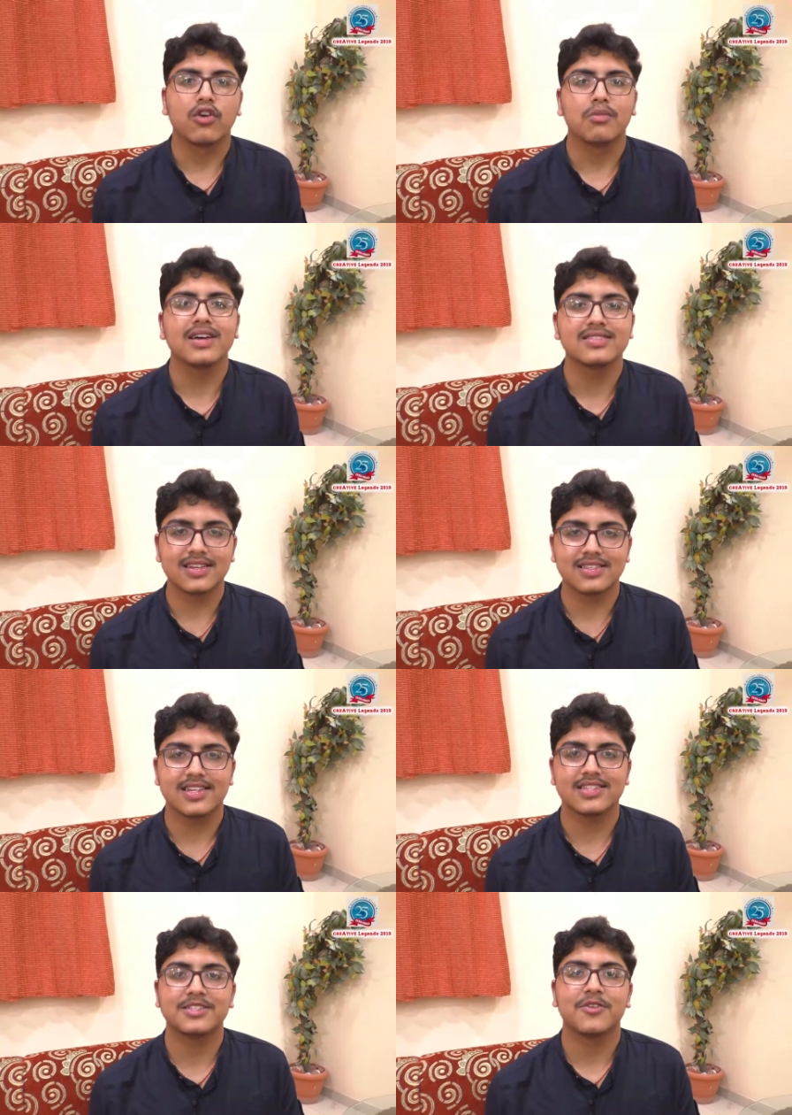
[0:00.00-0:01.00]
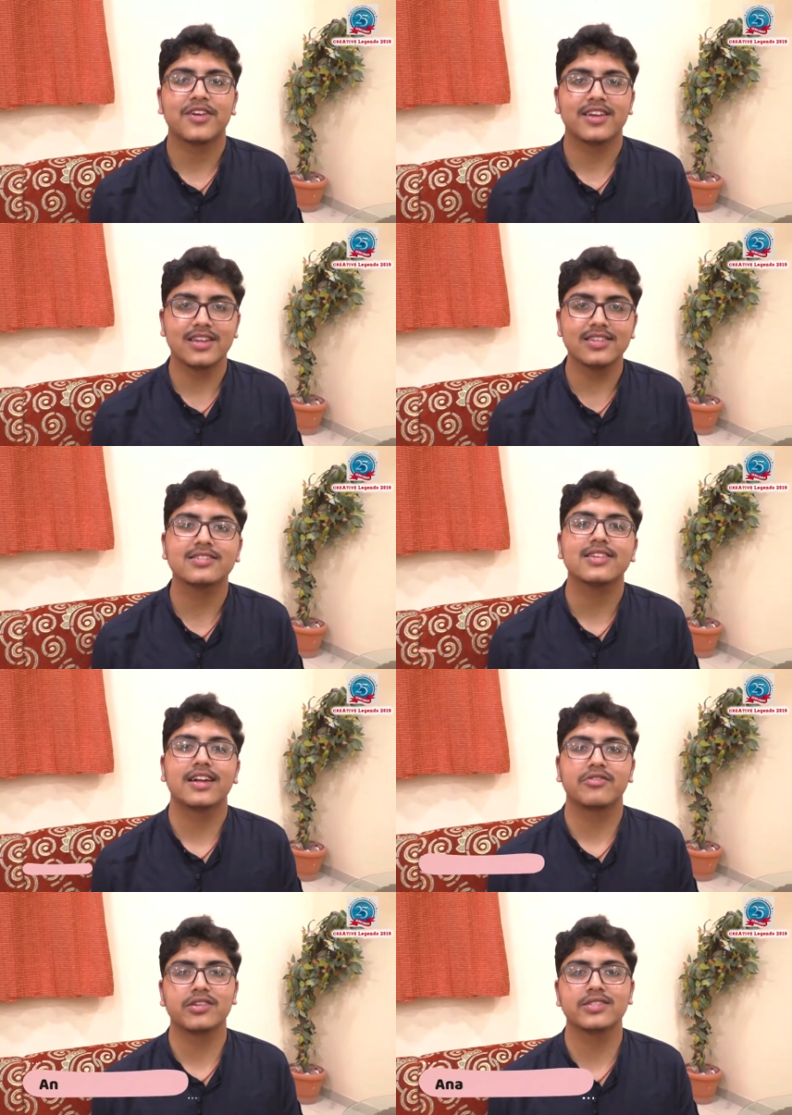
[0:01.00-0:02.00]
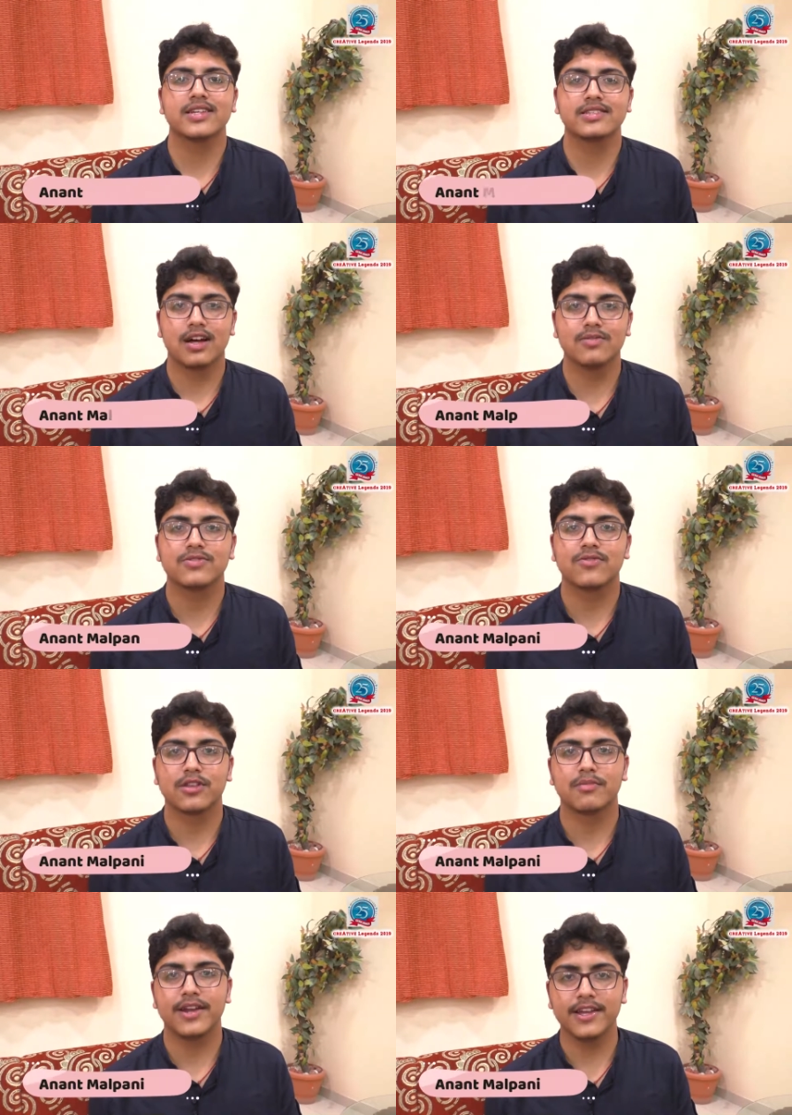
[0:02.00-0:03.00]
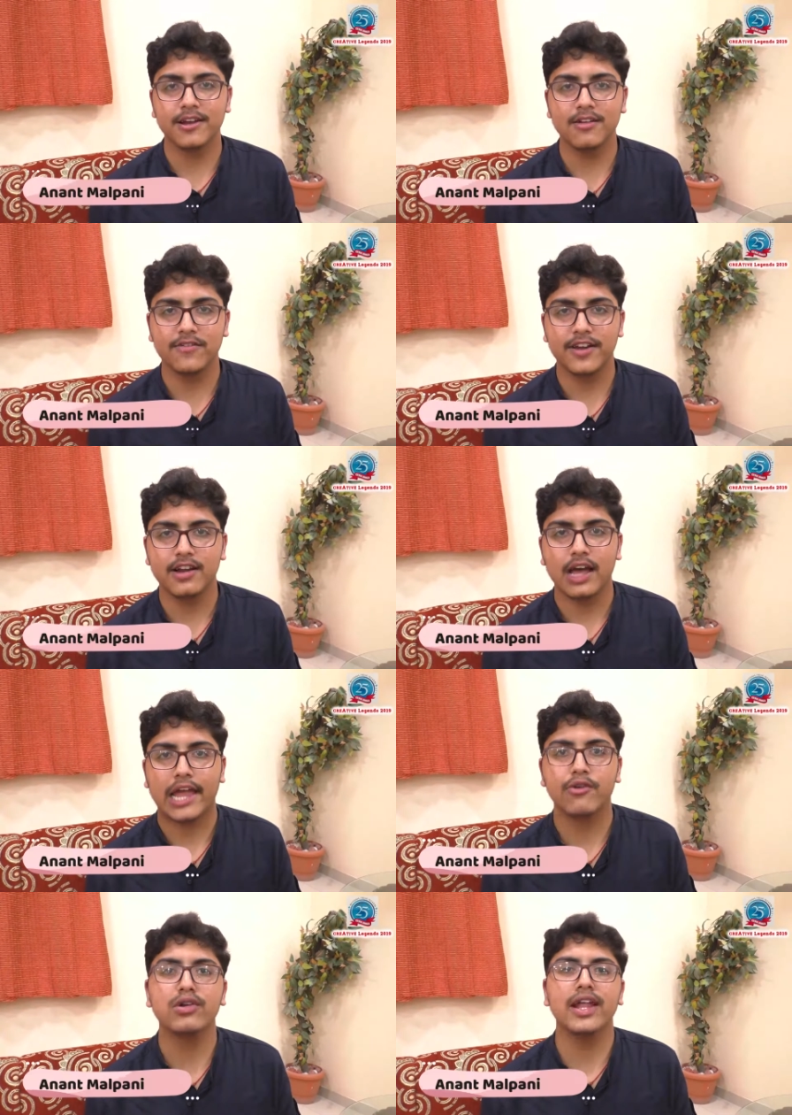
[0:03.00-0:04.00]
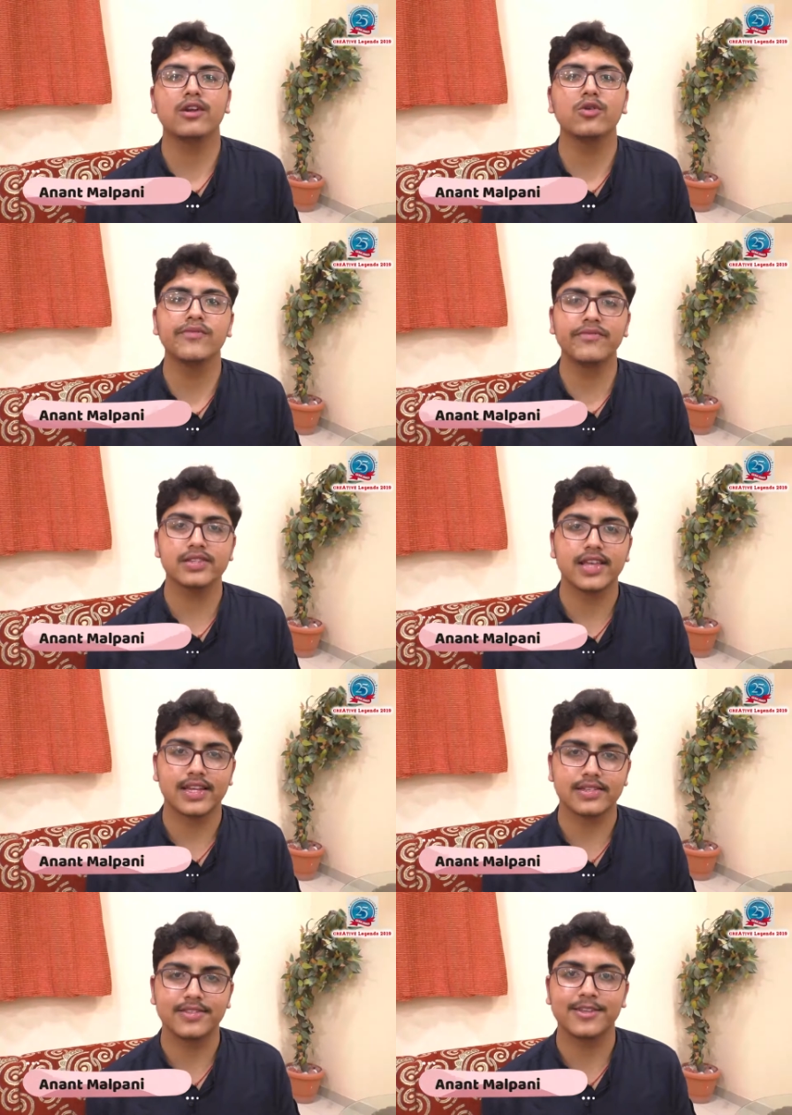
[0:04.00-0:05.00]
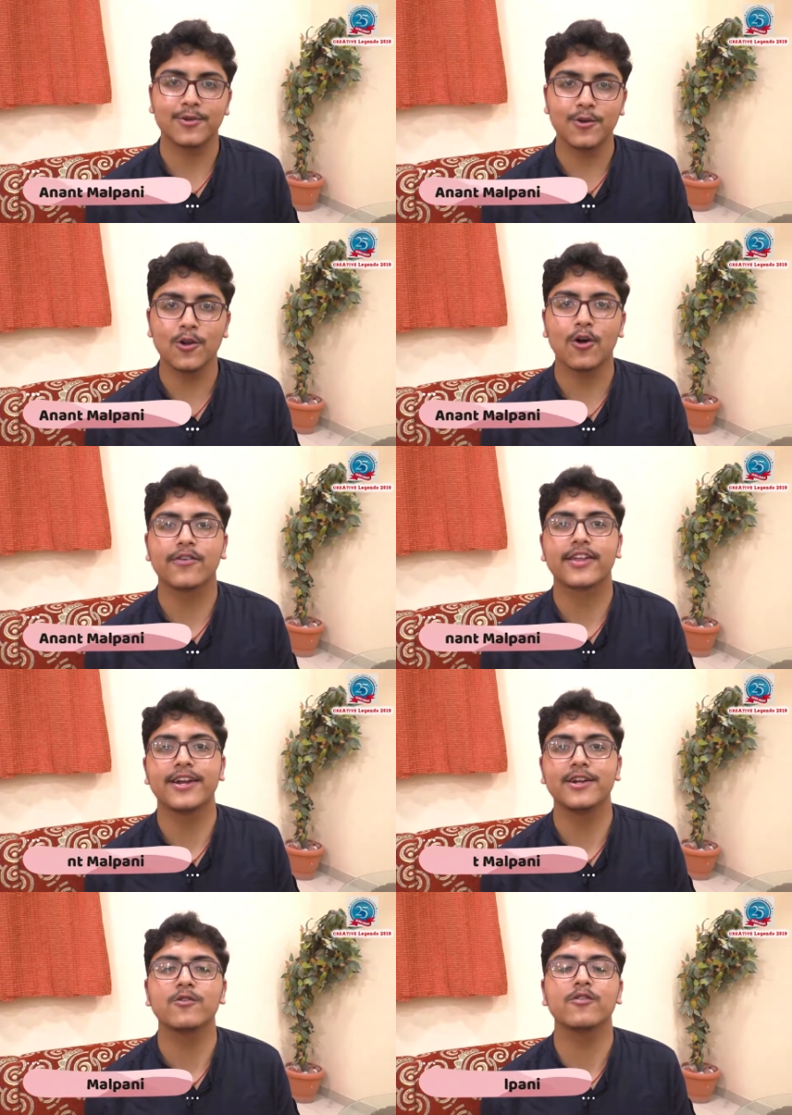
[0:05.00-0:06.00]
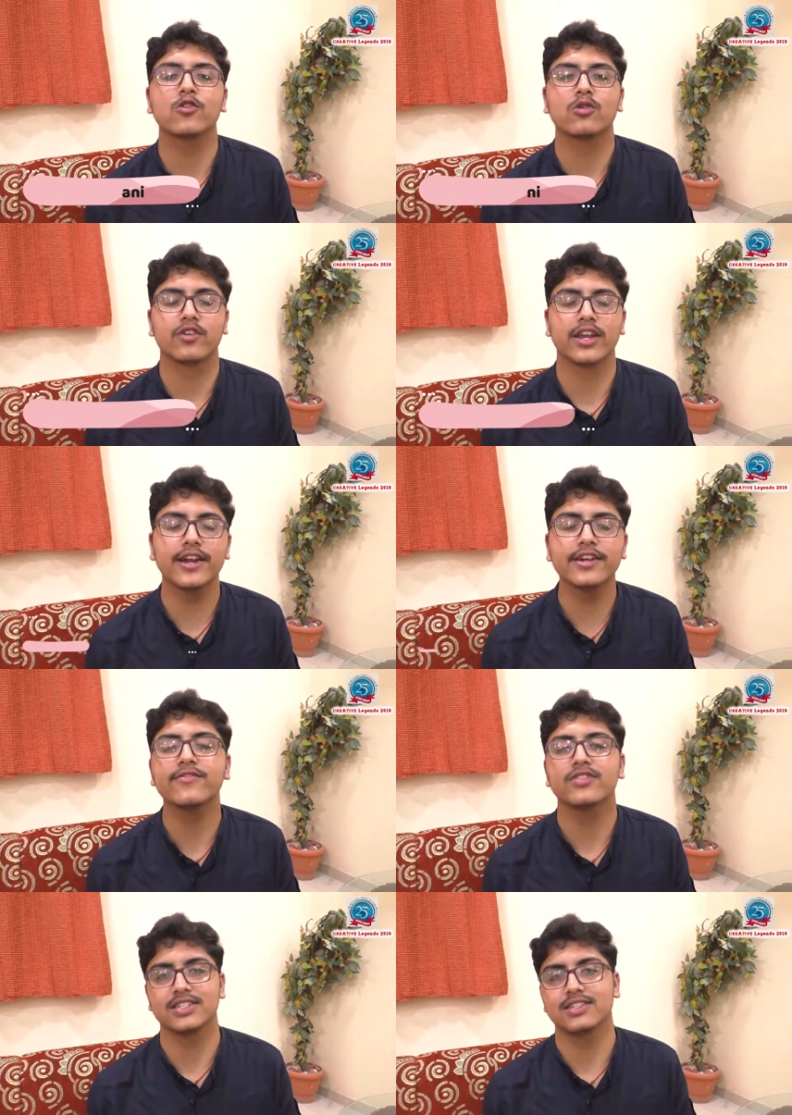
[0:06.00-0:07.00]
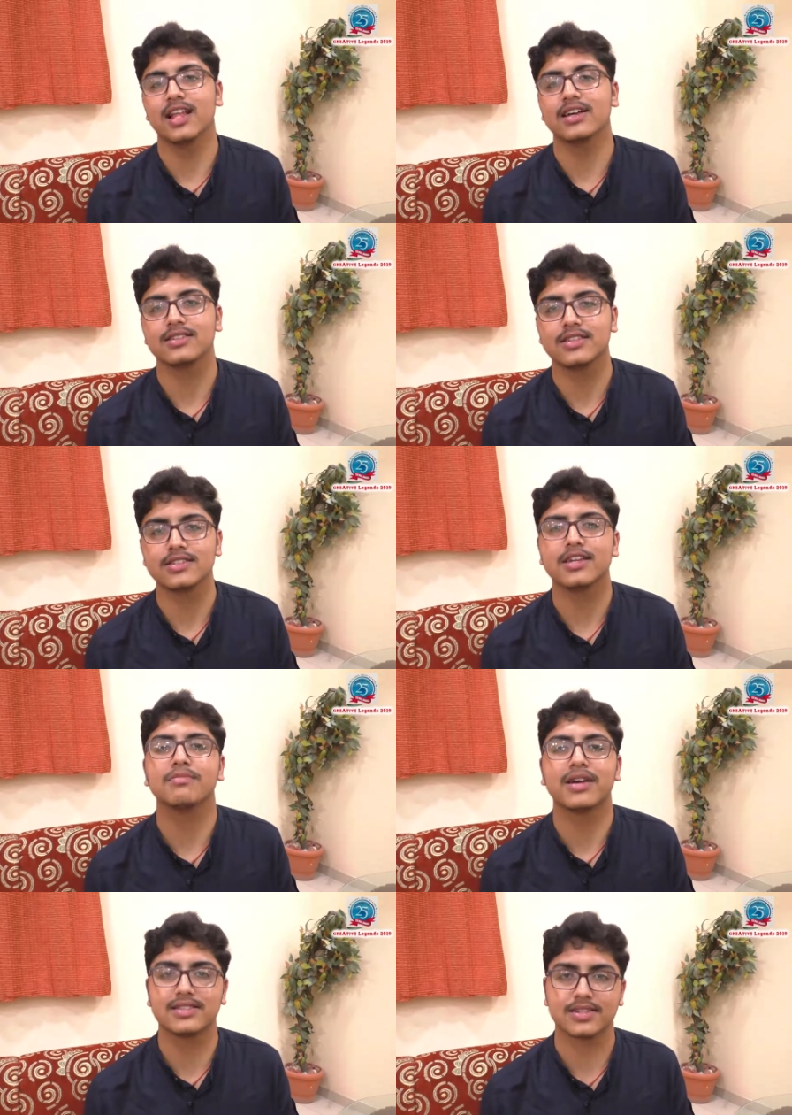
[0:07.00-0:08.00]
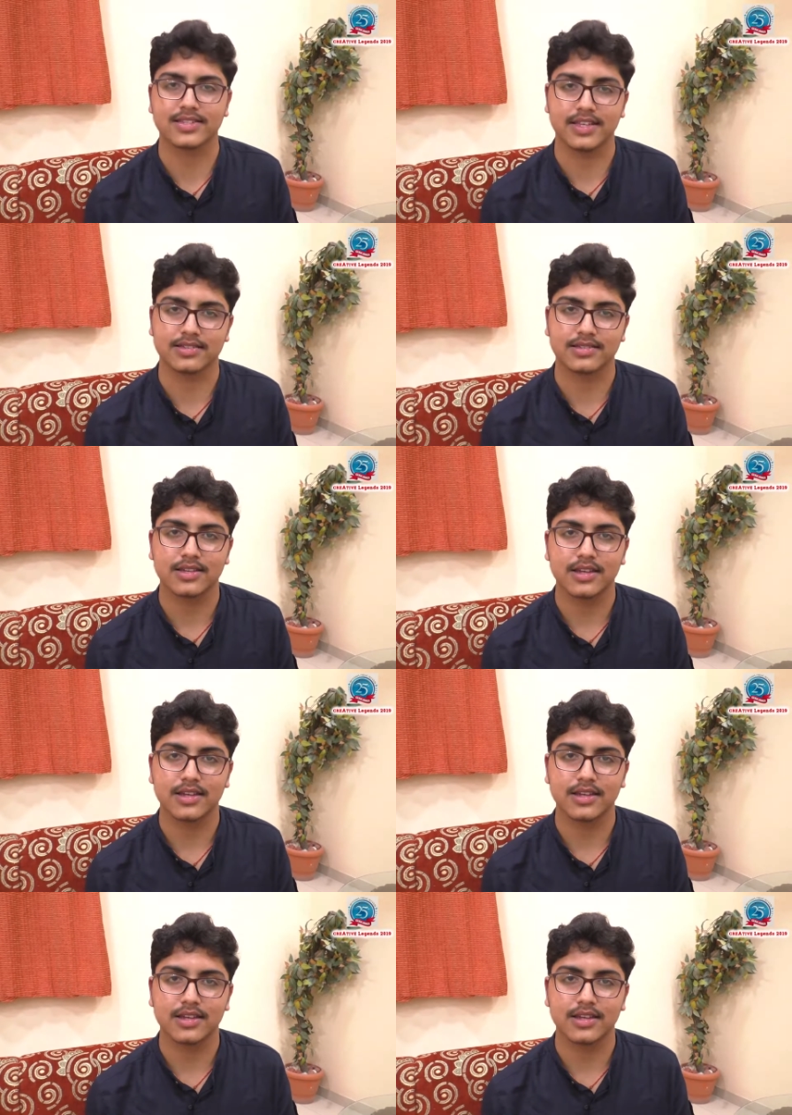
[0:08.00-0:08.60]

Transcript: For my success in the various entrance exams for the medical field, I would like to emphasize the role of creative, creative physics classes in my success.